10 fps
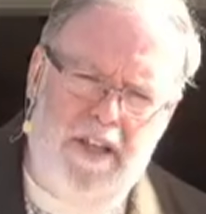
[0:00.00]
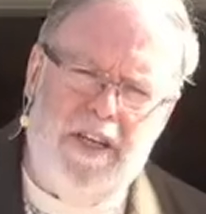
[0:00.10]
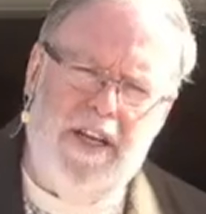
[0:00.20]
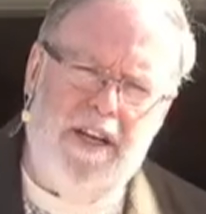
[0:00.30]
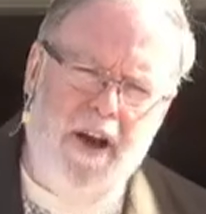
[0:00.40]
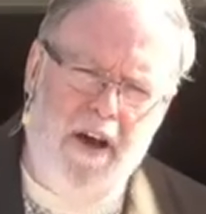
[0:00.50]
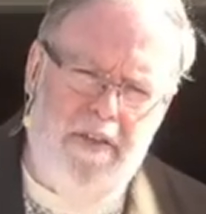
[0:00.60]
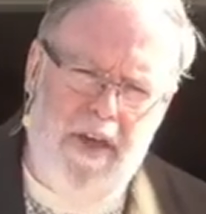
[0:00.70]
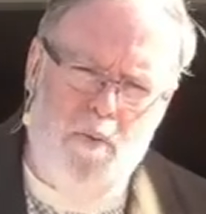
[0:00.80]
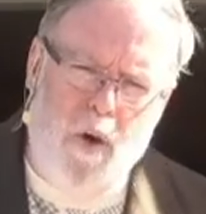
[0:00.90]
he taught
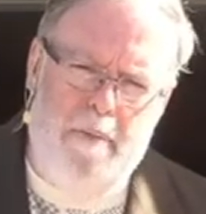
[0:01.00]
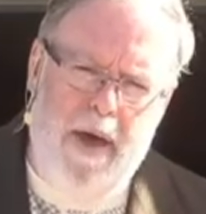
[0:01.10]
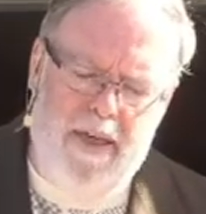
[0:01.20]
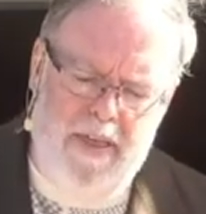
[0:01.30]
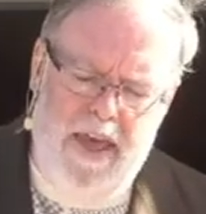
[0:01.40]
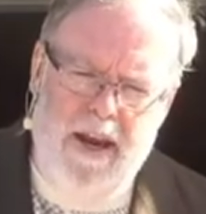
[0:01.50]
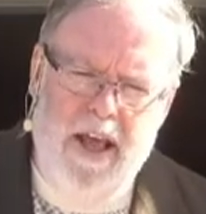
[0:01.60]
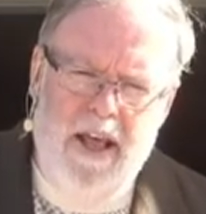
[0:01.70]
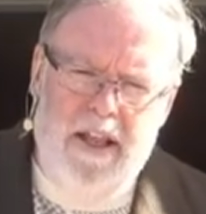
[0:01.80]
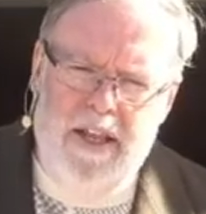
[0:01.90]
them way back then
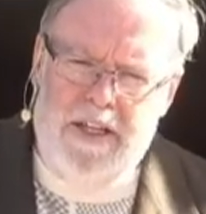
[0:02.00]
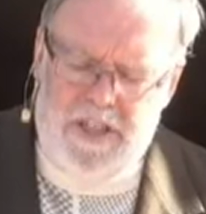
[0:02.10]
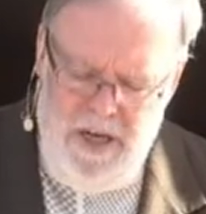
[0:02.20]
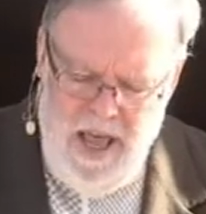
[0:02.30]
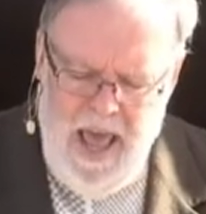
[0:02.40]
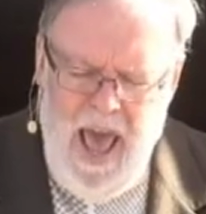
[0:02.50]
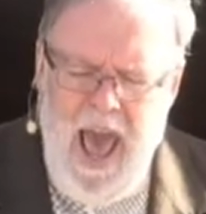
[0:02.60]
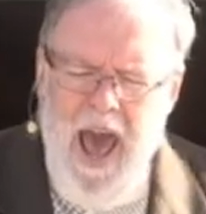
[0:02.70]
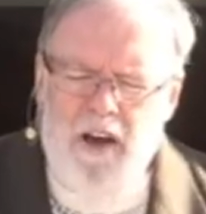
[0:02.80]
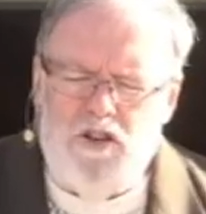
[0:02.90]
listen,
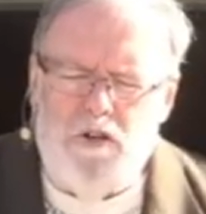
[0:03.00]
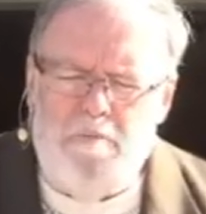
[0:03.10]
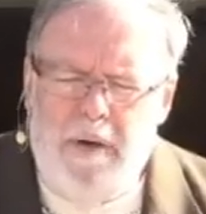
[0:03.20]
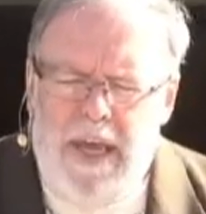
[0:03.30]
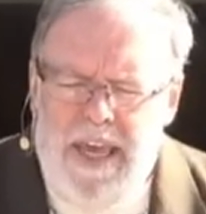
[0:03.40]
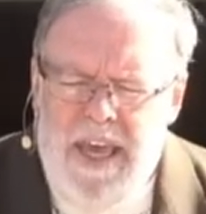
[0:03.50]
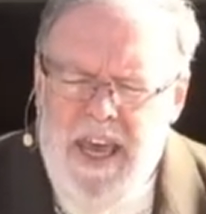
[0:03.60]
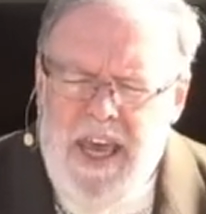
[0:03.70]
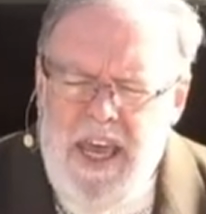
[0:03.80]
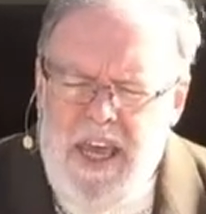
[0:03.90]
how to be
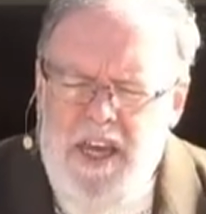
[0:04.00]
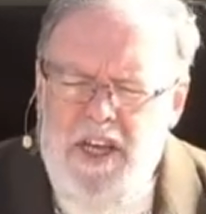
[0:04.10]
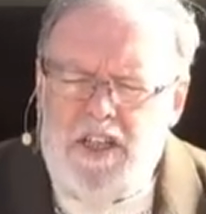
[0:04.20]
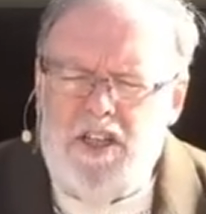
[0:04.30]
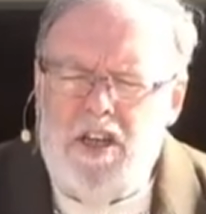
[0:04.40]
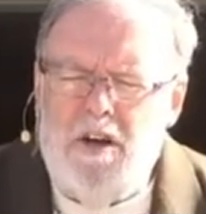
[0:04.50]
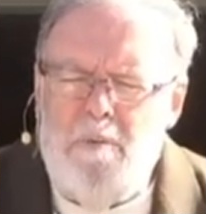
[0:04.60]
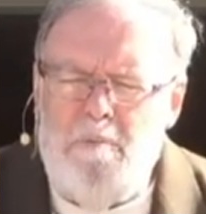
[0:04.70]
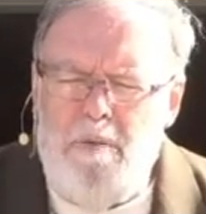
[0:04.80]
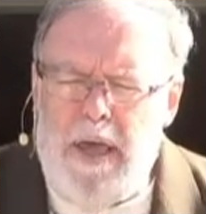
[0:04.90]
his
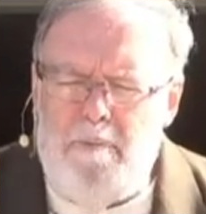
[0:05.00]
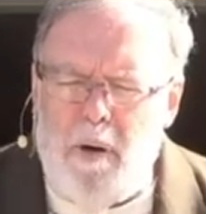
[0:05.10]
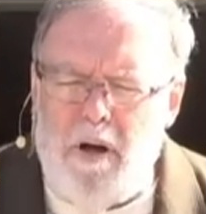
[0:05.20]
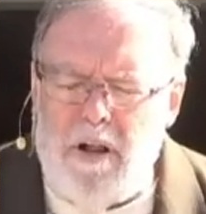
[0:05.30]
people.